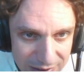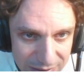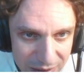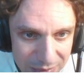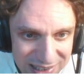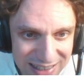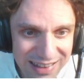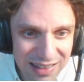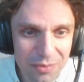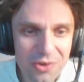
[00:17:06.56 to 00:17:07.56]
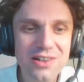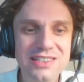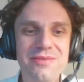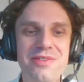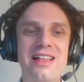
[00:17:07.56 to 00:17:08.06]
maybe slightly more,
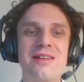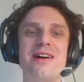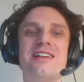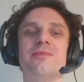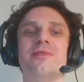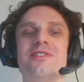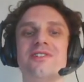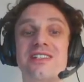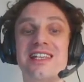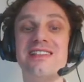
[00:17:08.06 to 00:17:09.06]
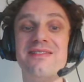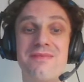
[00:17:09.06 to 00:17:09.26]
something like minus 0.13.